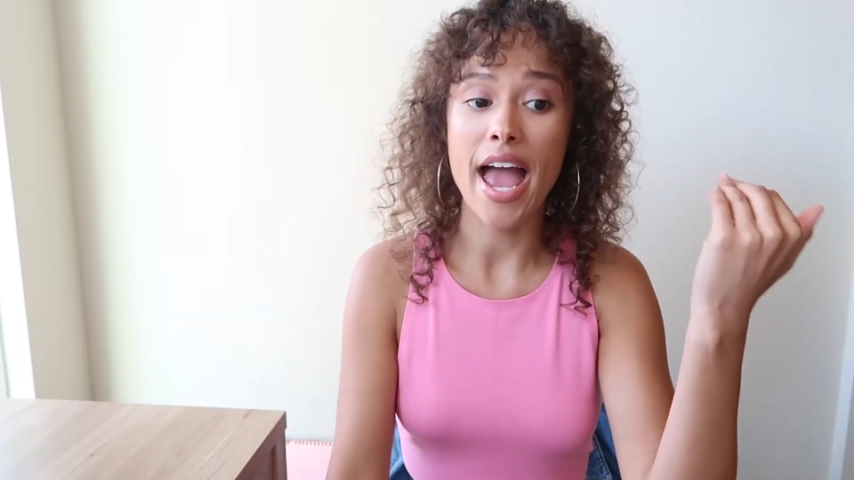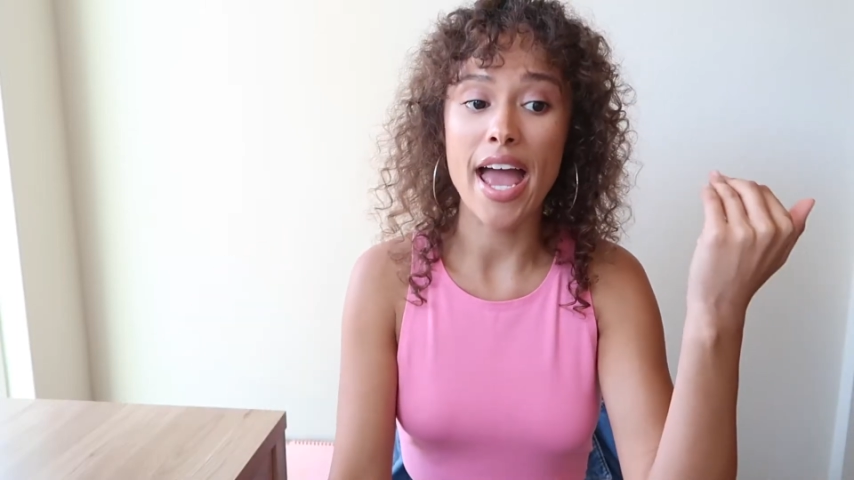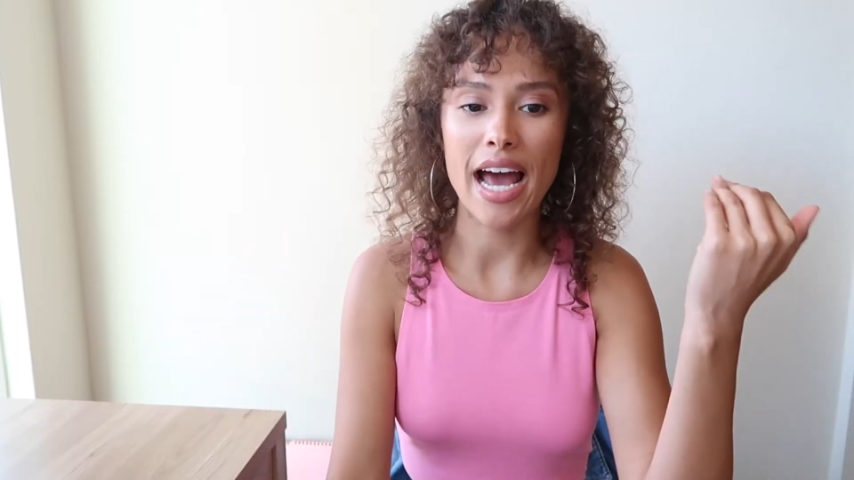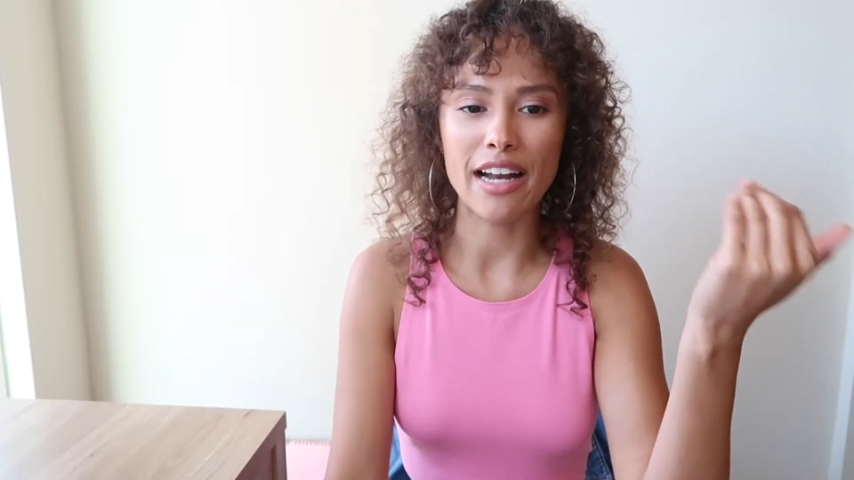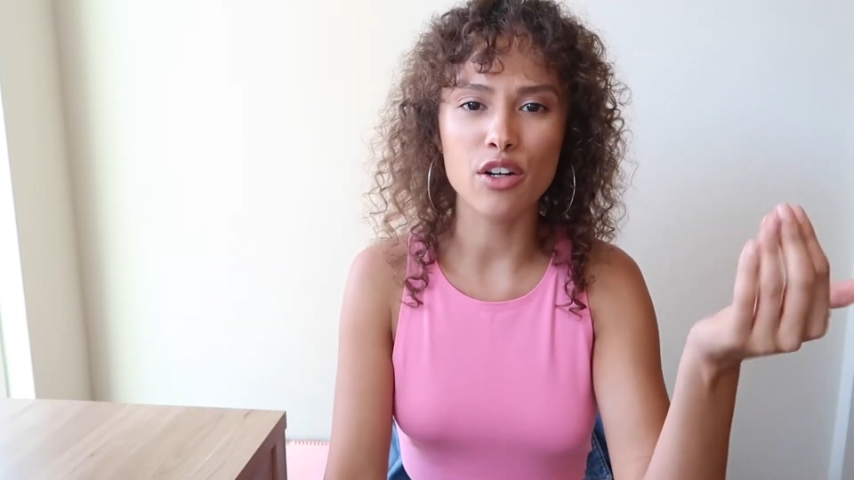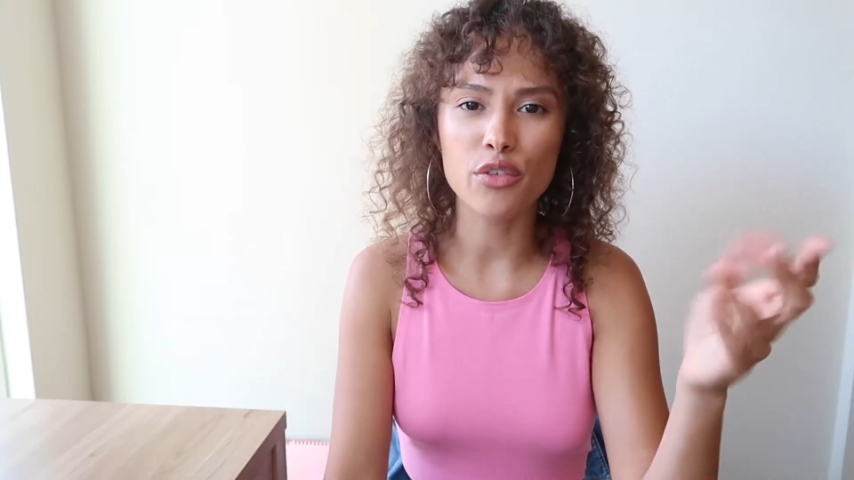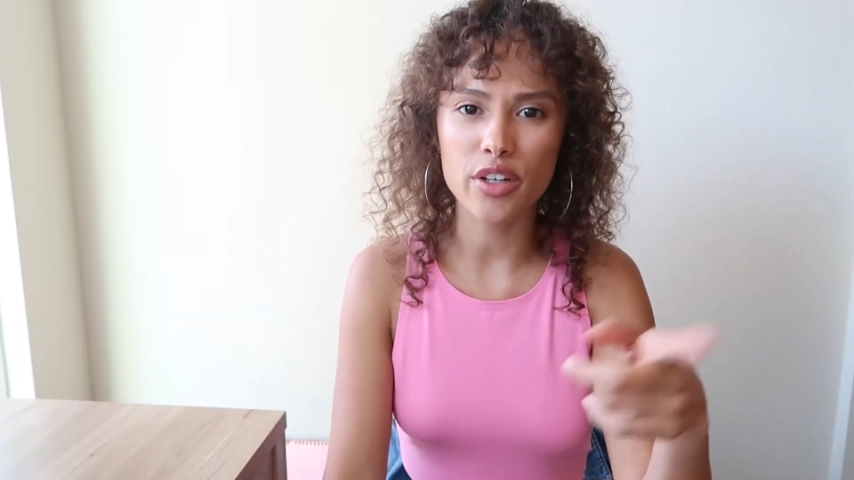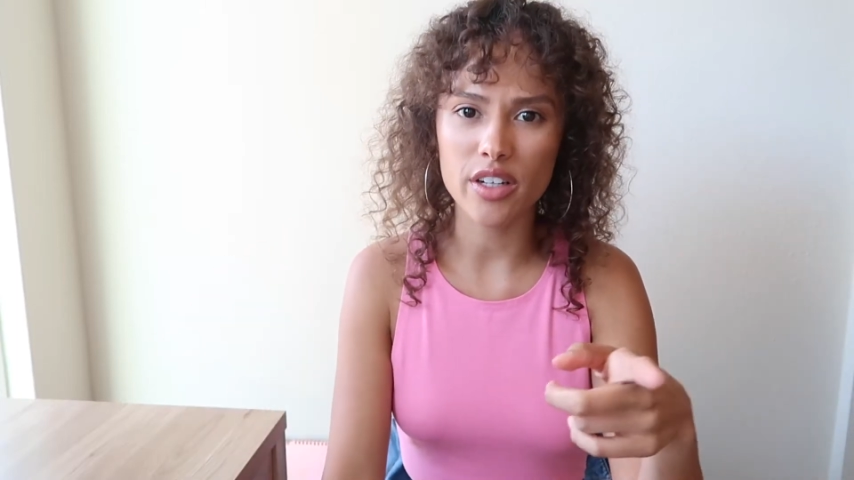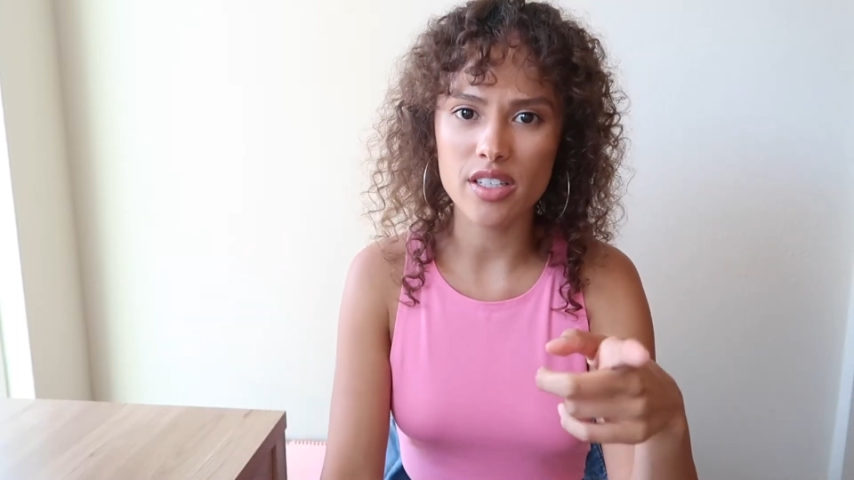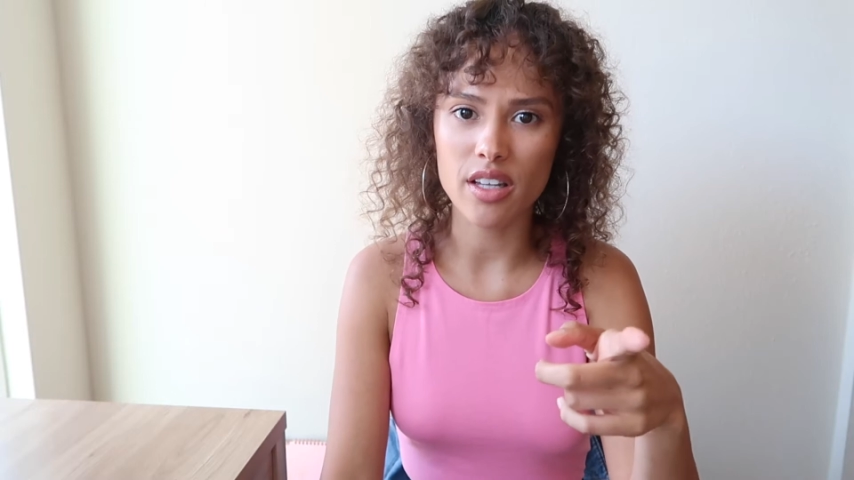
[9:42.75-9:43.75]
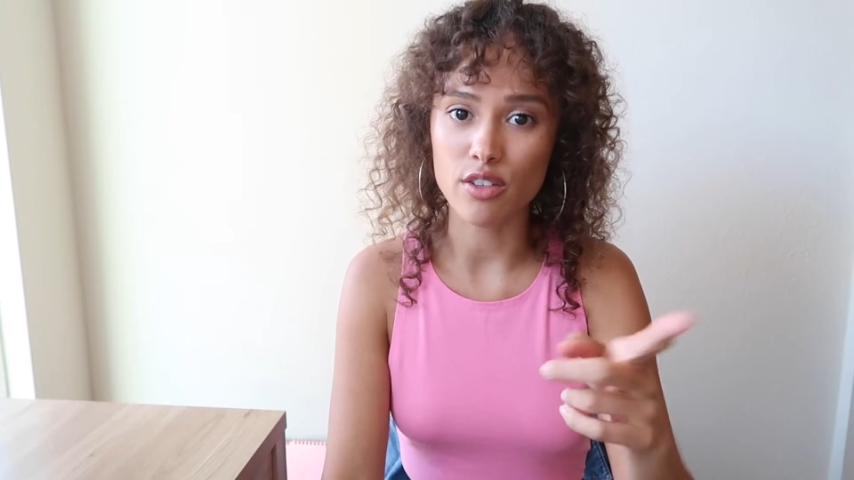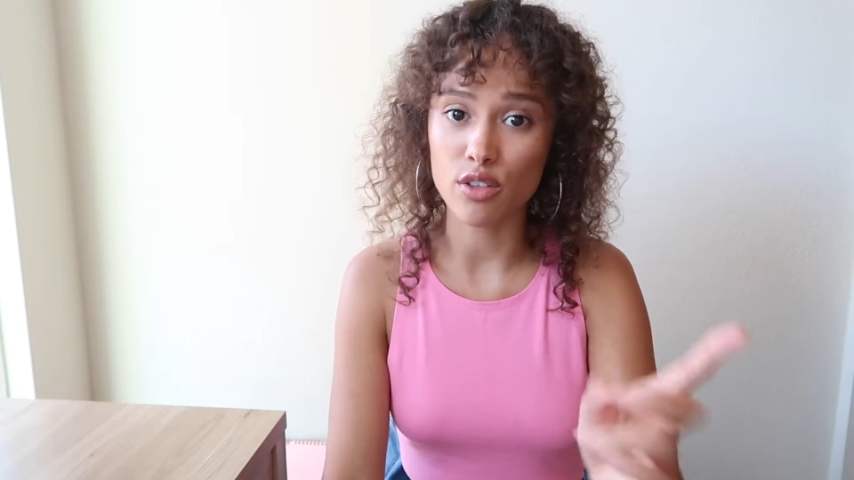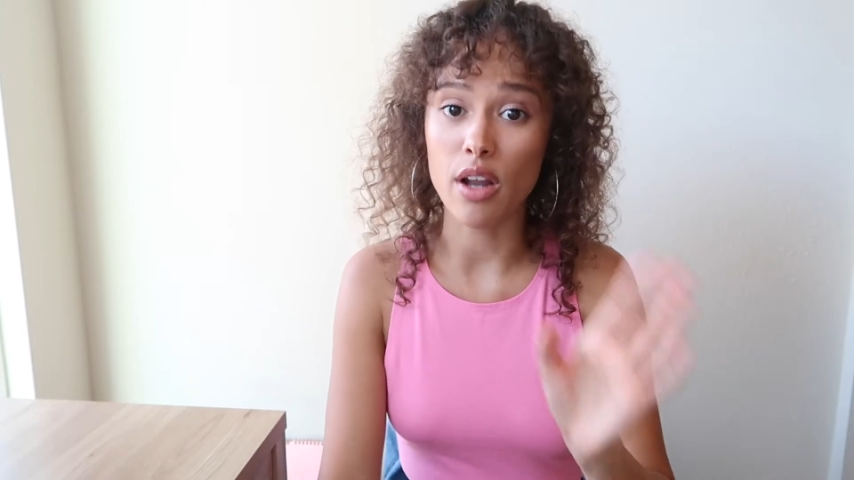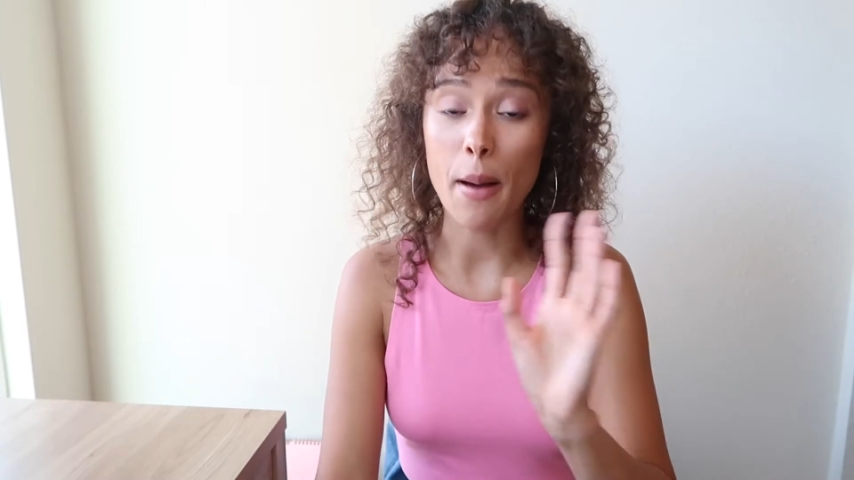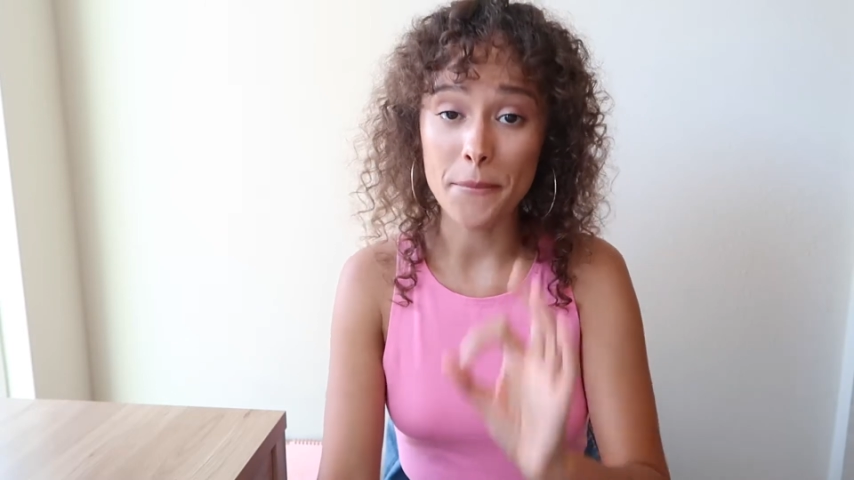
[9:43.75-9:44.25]
And I don't know if I already said this
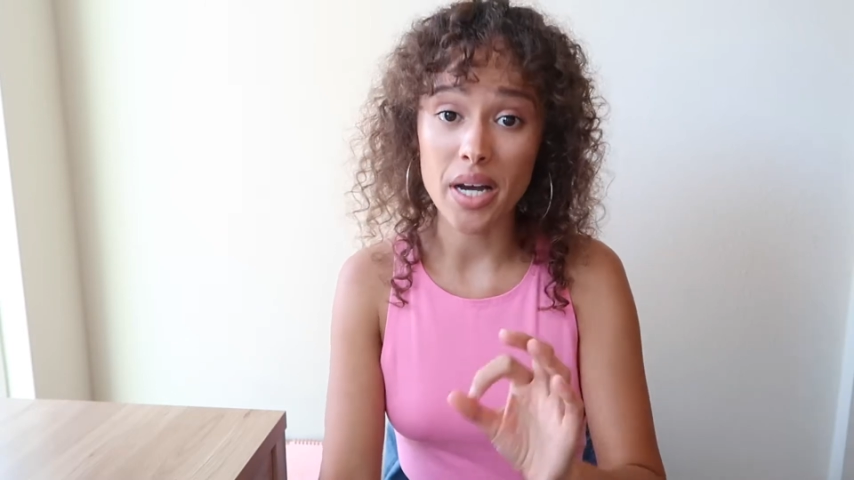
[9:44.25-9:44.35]
or not,